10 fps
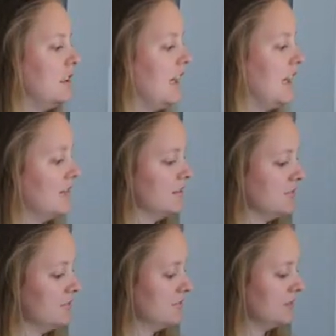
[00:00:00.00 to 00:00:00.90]
and
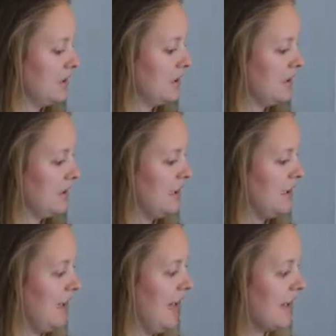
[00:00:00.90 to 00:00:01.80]

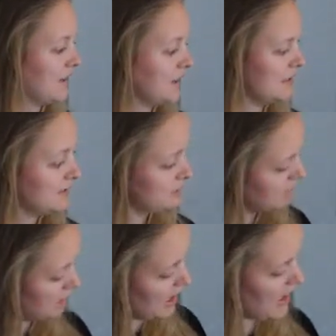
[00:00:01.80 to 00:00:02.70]
Hagrid's
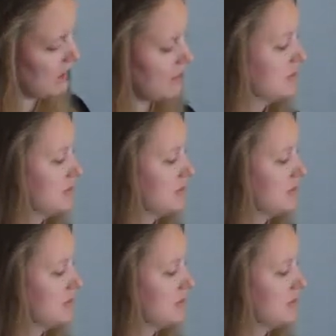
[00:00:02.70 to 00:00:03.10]
hut,